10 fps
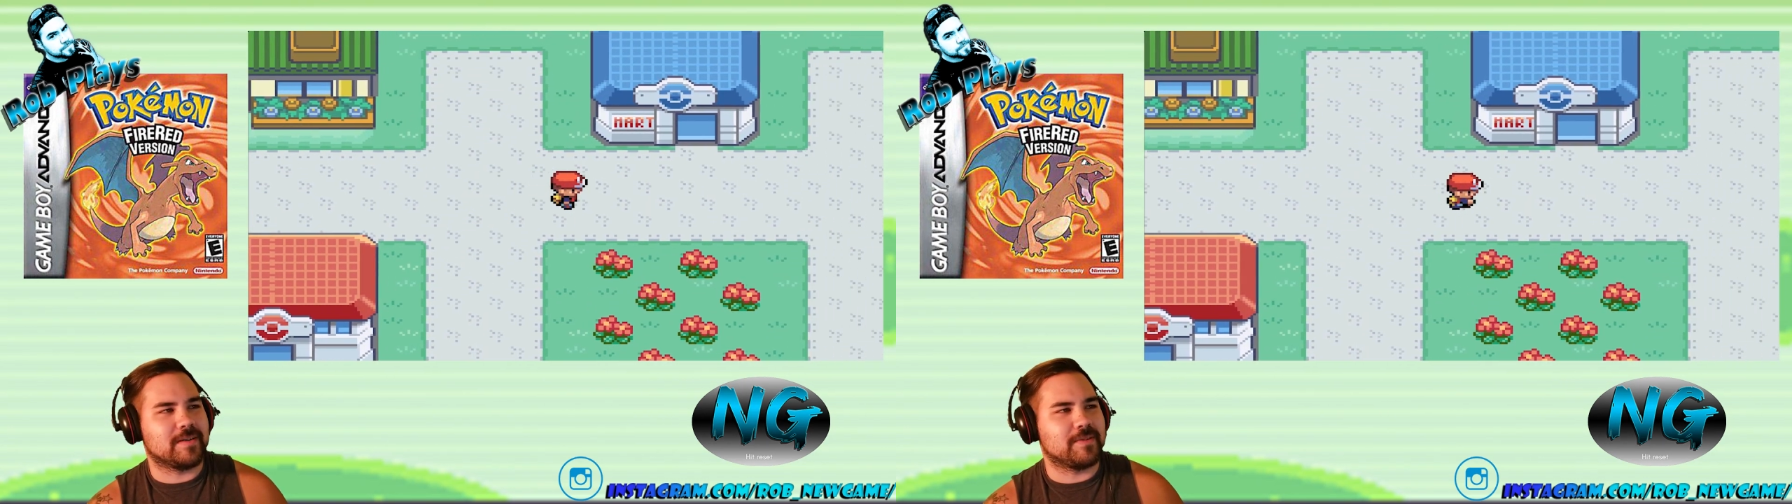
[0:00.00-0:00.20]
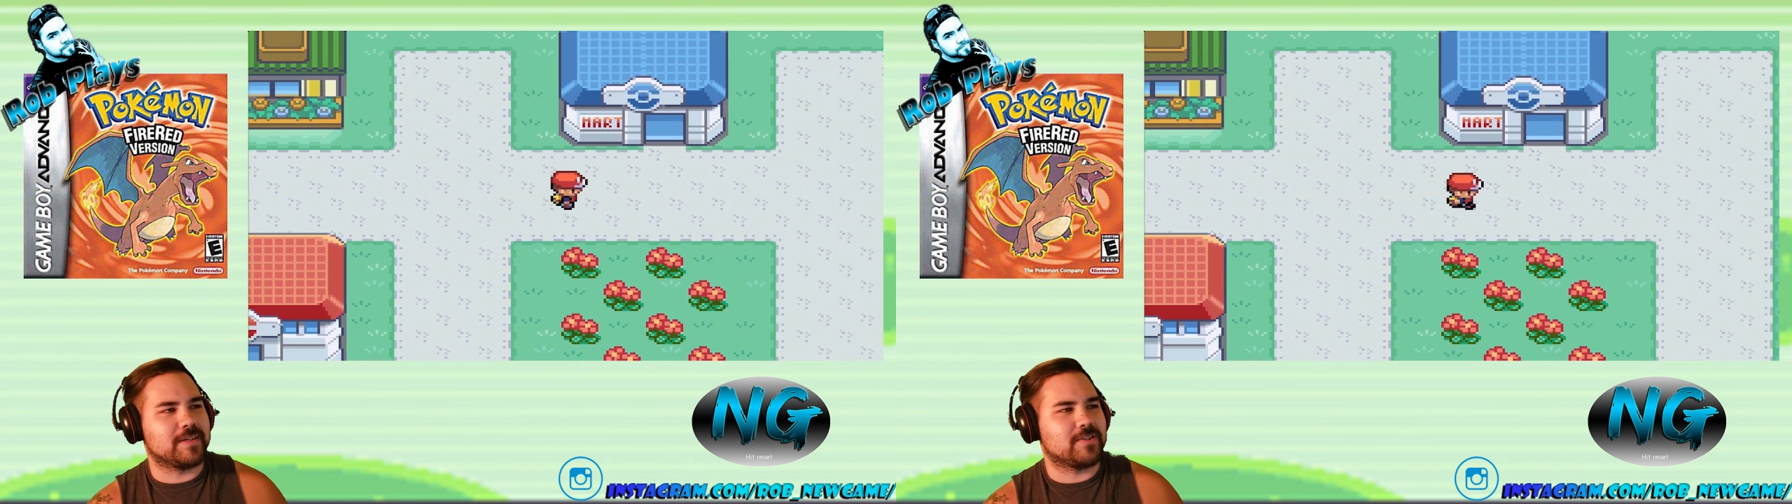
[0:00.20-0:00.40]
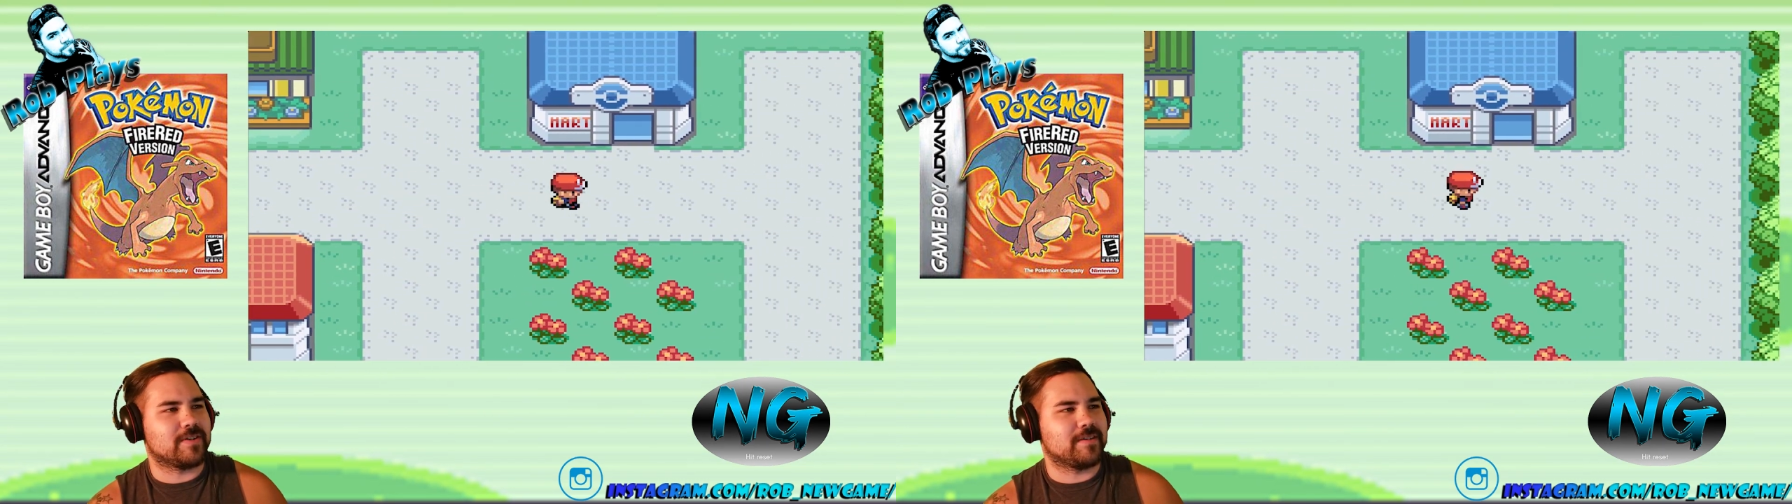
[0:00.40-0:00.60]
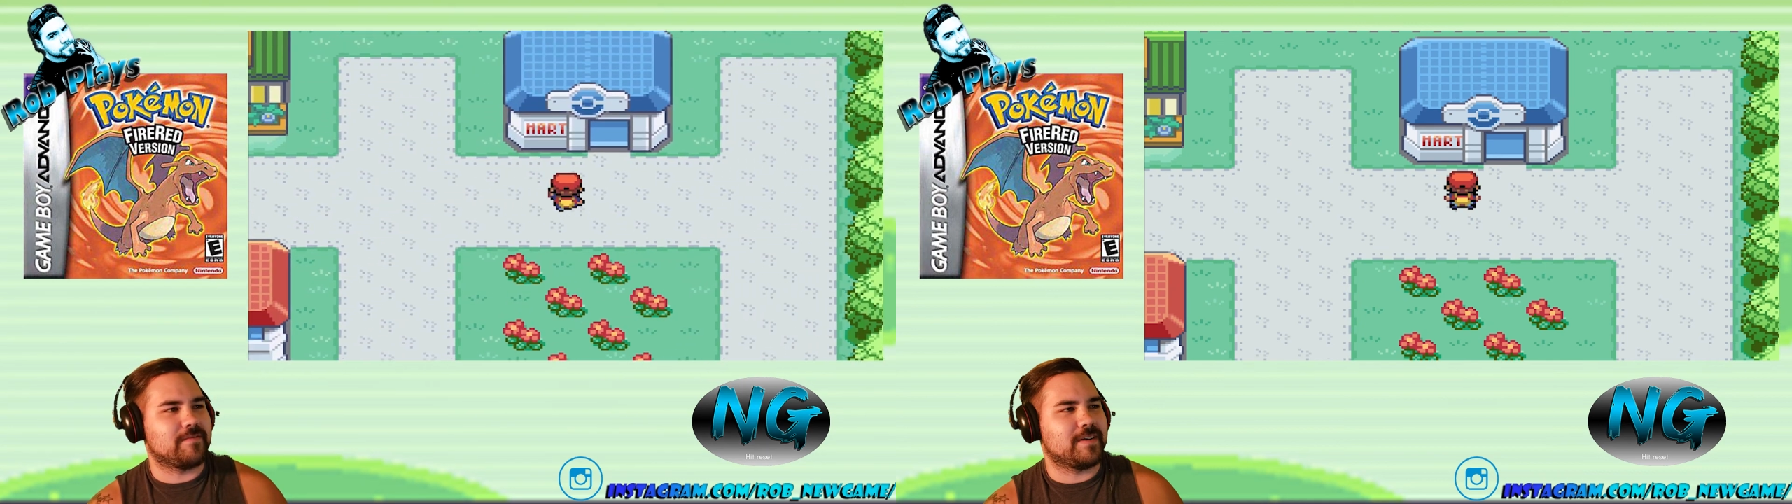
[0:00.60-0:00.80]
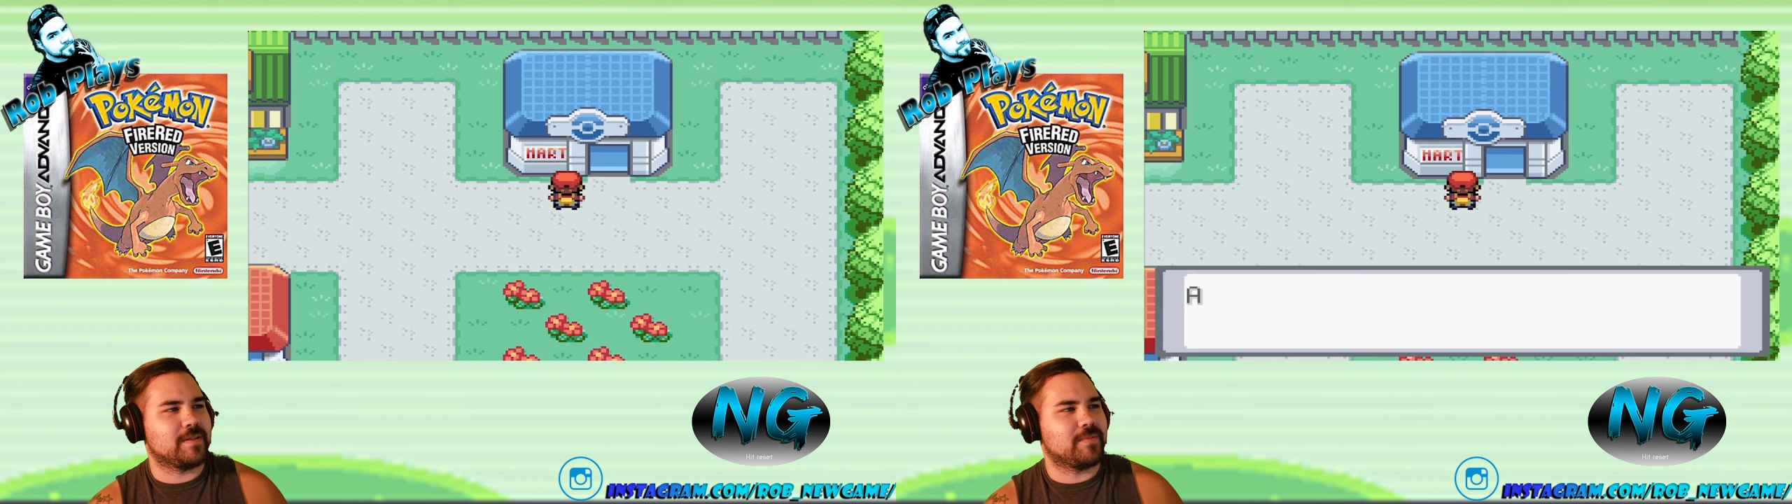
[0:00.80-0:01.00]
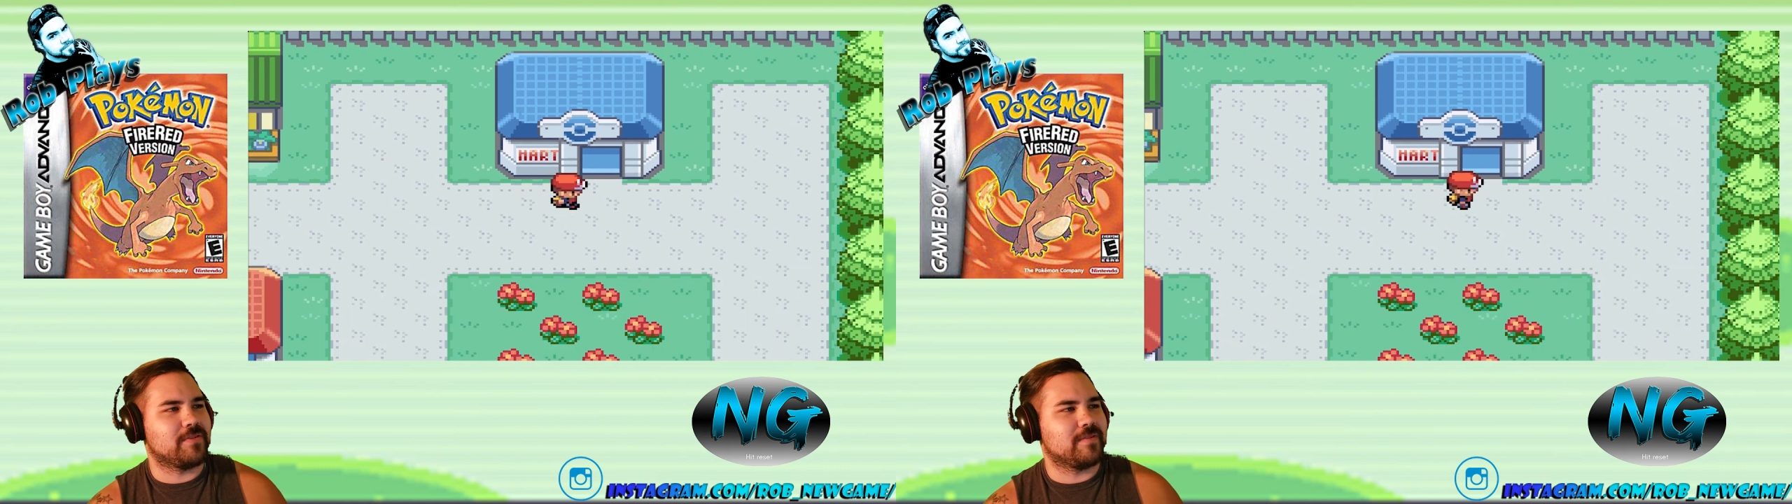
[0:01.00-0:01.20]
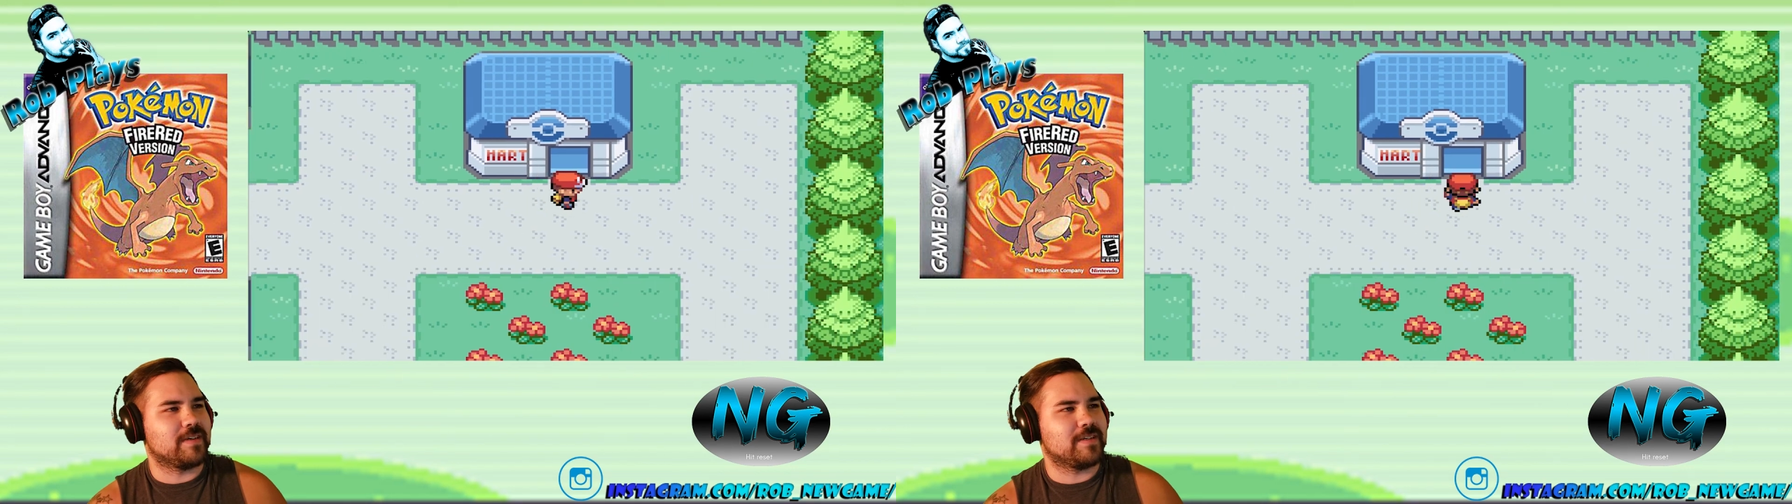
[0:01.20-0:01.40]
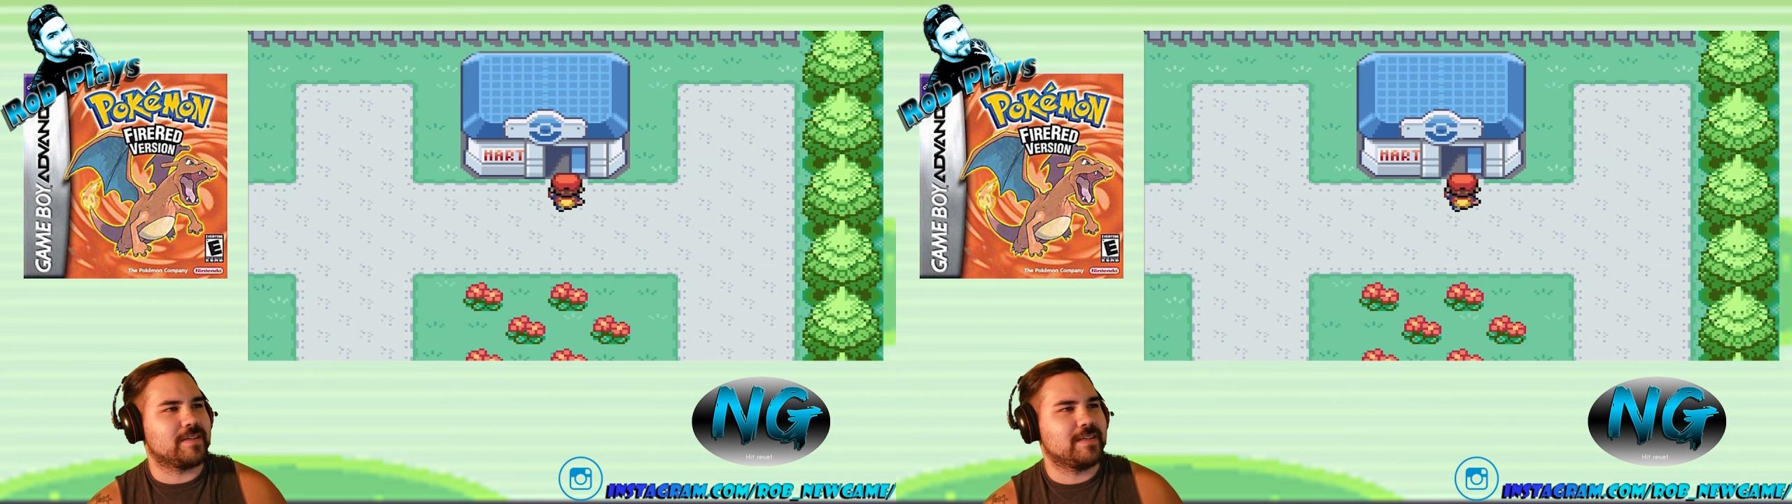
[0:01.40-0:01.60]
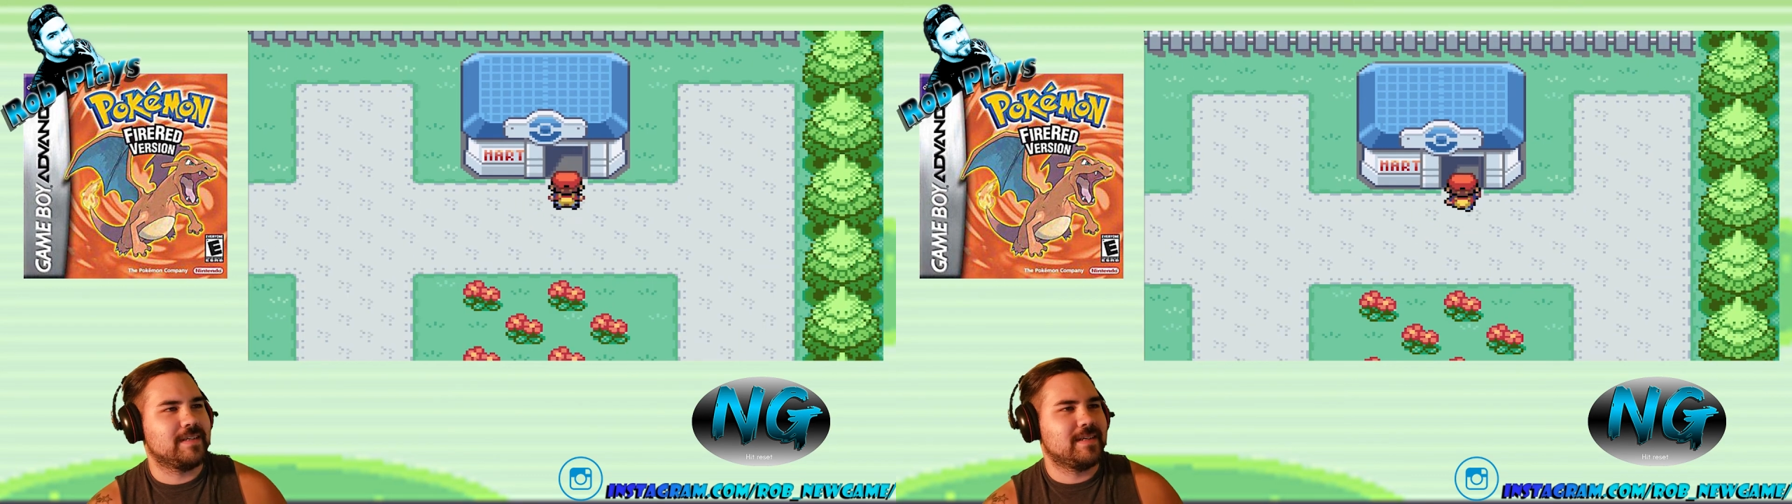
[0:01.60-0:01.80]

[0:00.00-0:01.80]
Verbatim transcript: I'm gonna try and find the motivation.